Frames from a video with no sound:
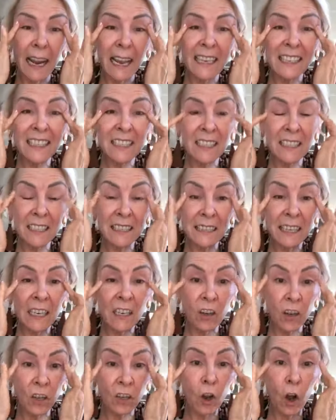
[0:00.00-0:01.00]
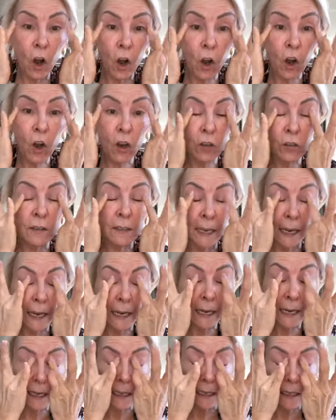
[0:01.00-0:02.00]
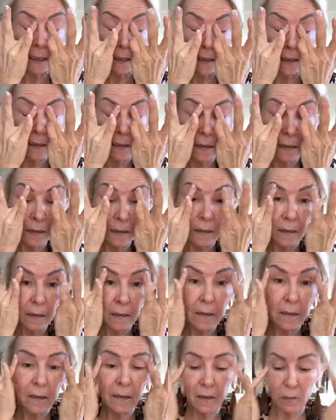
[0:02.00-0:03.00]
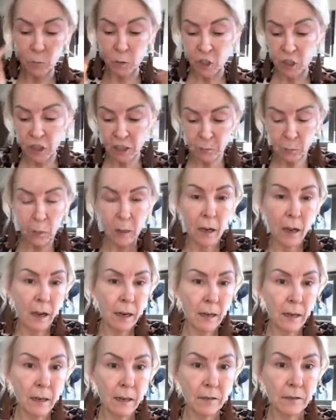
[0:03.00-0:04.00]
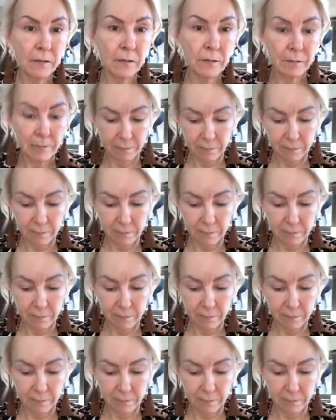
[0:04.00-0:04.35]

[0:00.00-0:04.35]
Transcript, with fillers: and it's going to stay on all day, which is what I love.